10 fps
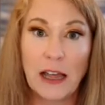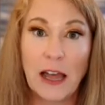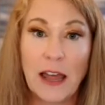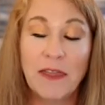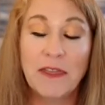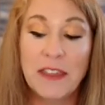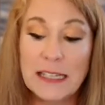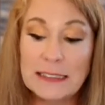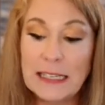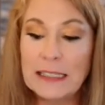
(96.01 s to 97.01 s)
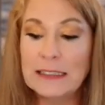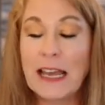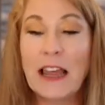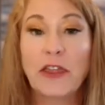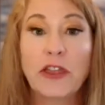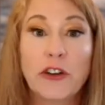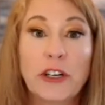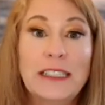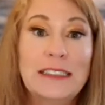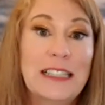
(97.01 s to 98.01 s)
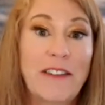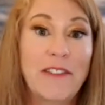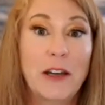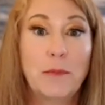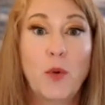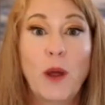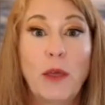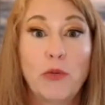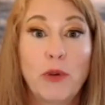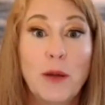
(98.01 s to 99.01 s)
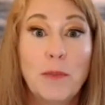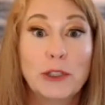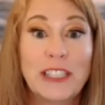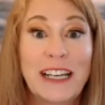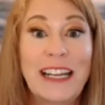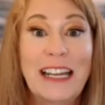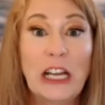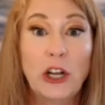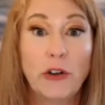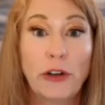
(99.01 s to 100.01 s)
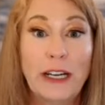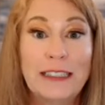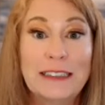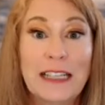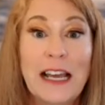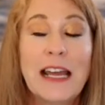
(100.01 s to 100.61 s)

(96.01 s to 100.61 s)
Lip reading: And this is a 37.3% increase